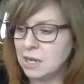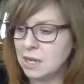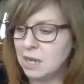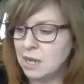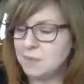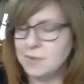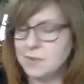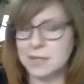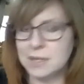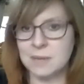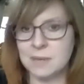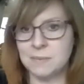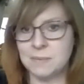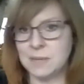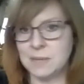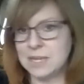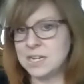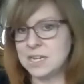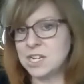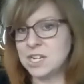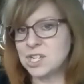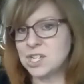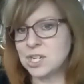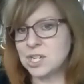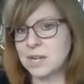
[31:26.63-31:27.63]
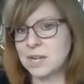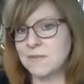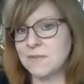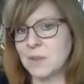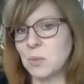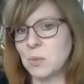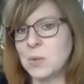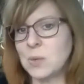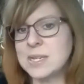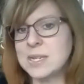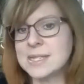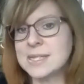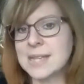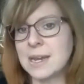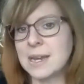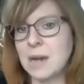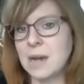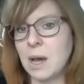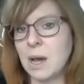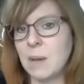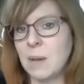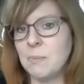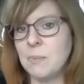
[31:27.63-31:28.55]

the initiative that we set up